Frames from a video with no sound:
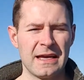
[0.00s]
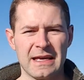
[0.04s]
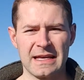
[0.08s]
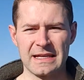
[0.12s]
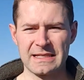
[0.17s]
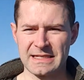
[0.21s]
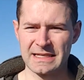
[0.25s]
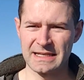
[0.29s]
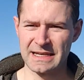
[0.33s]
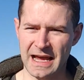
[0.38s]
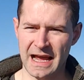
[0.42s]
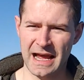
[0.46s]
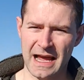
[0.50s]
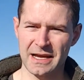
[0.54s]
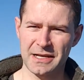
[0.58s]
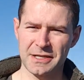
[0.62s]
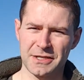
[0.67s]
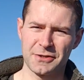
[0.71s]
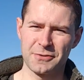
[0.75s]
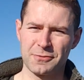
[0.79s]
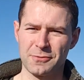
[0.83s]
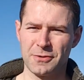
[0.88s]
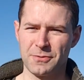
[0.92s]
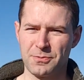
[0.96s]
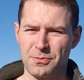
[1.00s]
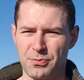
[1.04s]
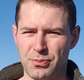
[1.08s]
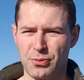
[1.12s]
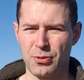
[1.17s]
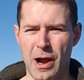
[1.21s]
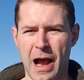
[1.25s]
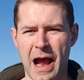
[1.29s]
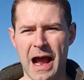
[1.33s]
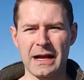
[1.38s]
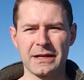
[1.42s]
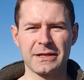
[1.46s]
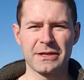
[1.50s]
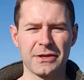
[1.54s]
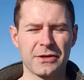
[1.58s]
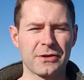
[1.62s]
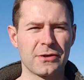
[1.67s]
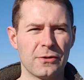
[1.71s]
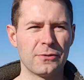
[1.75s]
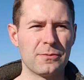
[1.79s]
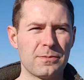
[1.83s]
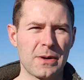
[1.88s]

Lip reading: is an actual practical